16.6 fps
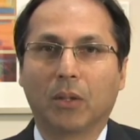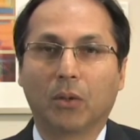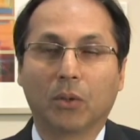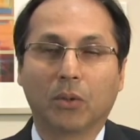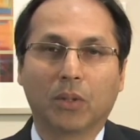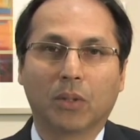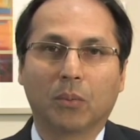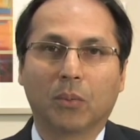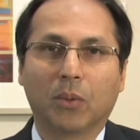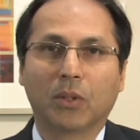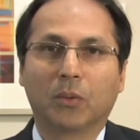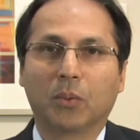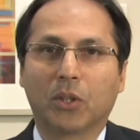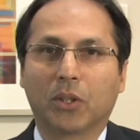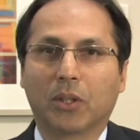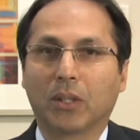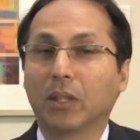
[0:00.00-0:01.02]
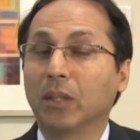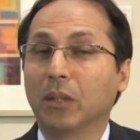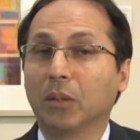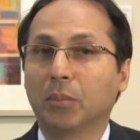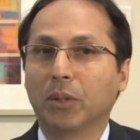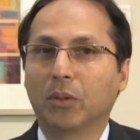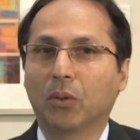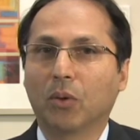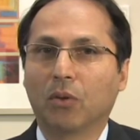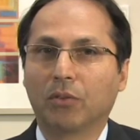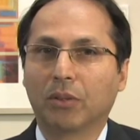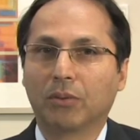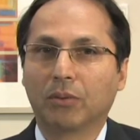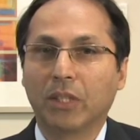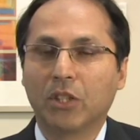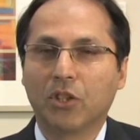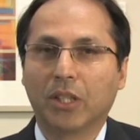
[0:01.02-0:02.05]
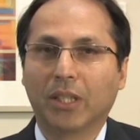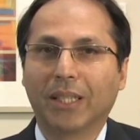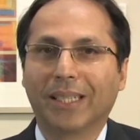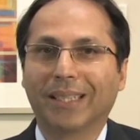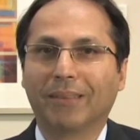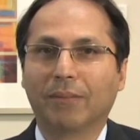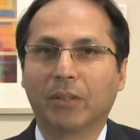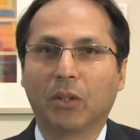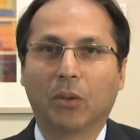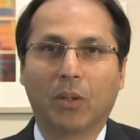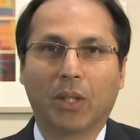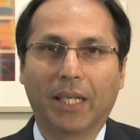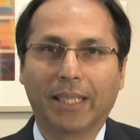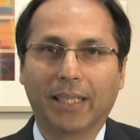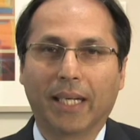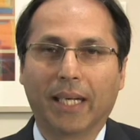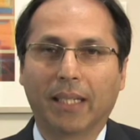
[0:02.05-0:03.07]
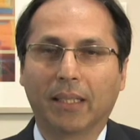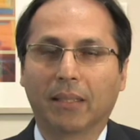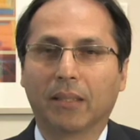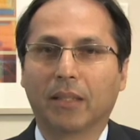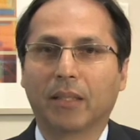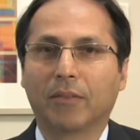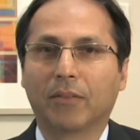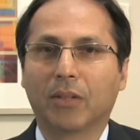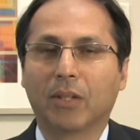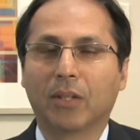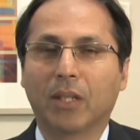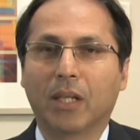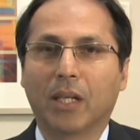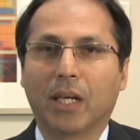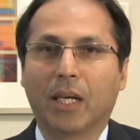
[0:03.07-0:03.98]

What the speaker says: Those are the ones which are a little bit overreaching, and we don't like that. However,